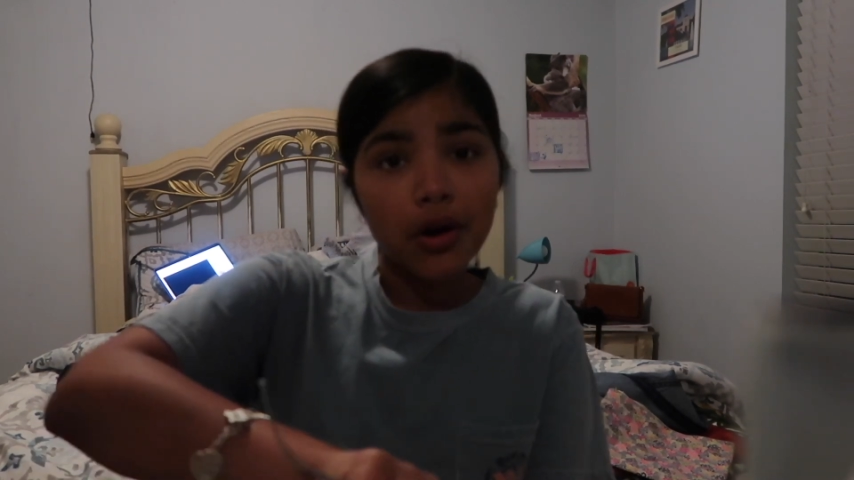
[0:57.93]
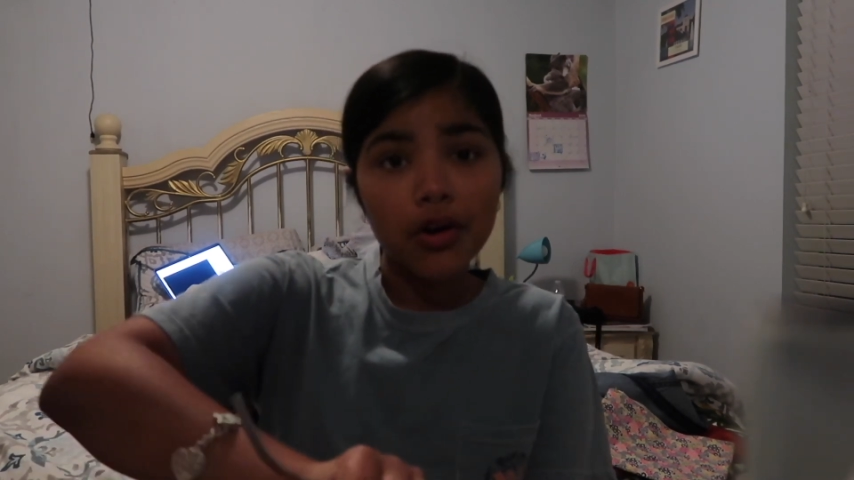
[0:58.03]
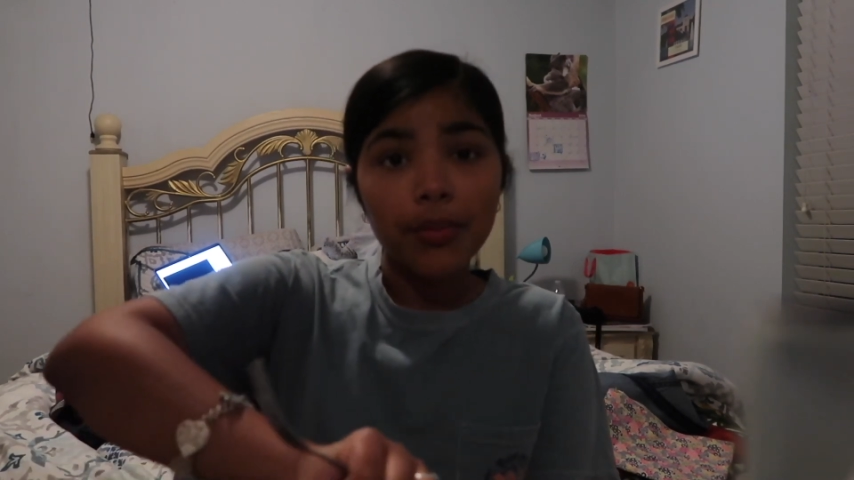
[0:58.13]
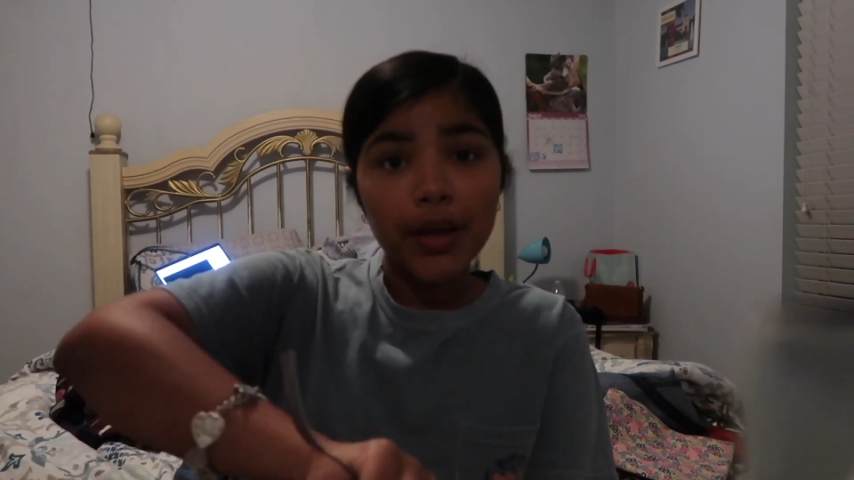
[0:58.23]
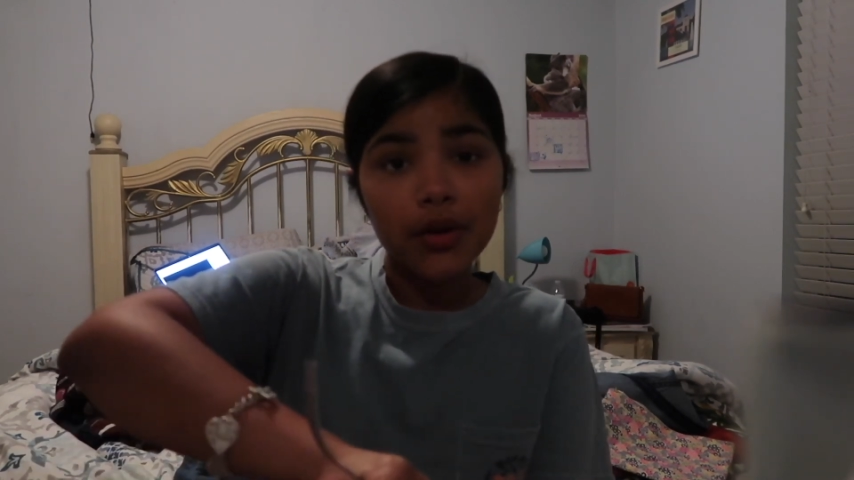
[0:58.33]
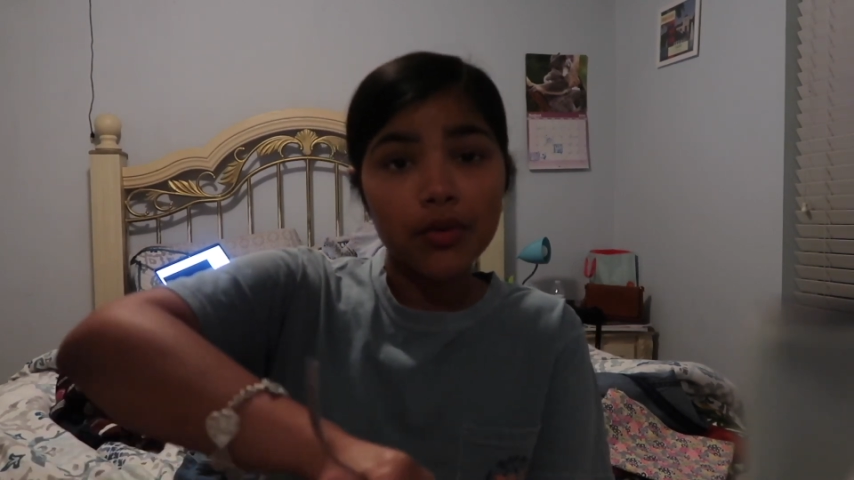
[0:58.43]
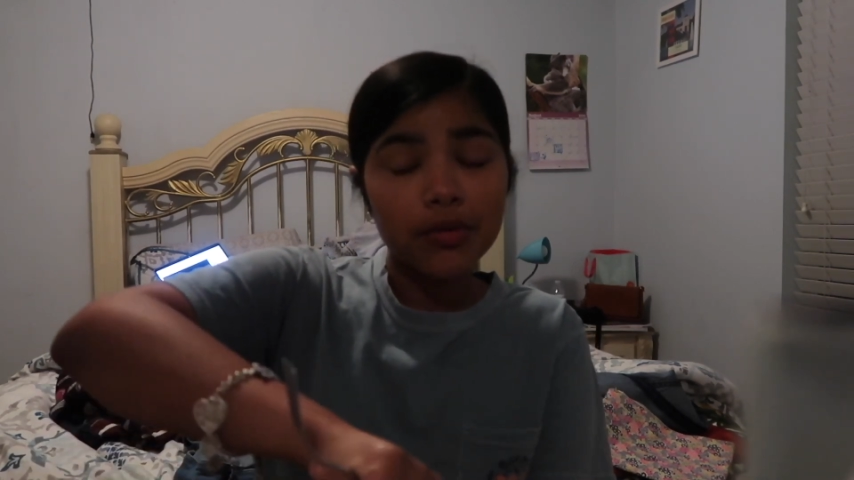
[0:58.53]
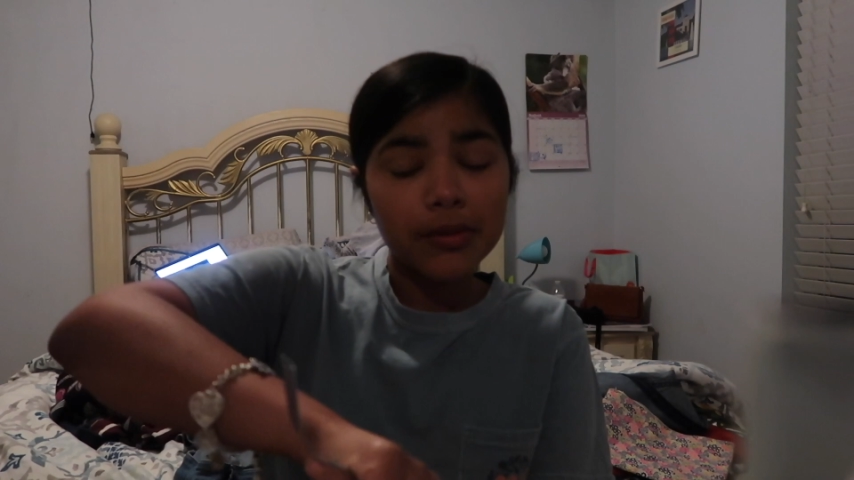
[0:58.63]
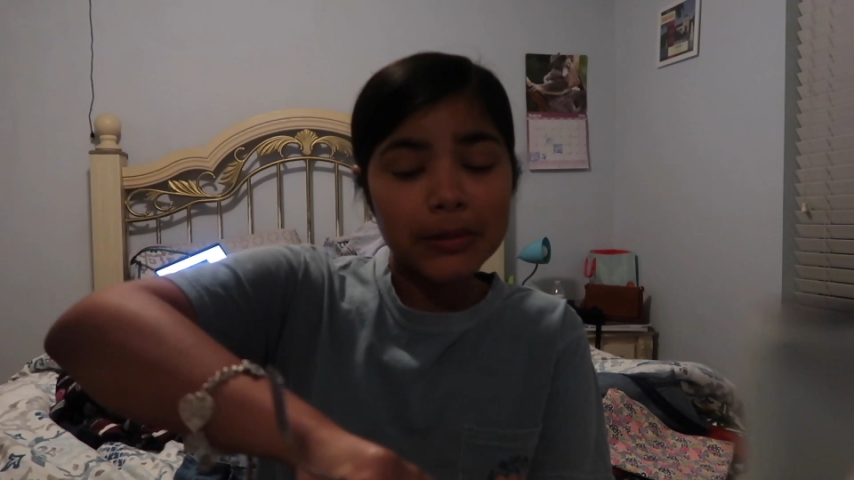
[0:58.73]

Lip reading: on omegle.